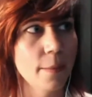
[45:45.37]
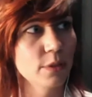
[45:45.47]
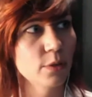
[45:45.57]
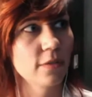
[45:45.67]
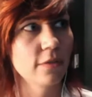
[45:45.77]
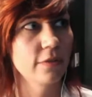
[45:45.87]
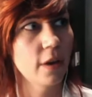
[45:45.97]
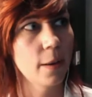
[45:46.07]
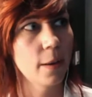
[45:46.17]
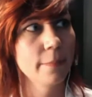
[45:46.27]
sort of
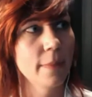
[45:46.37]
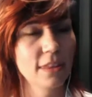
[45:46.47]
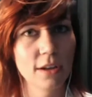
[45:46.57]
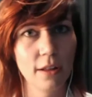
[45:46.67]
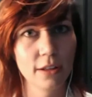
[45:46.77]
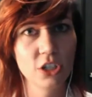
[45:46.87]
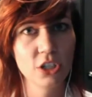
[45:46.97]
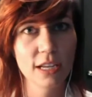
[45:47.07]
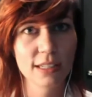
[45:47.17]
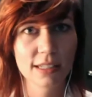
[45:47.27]

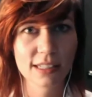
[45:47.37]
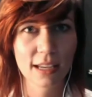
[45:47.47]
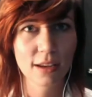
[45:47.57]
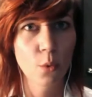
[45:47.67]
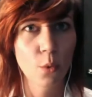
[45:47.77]
methodology is like,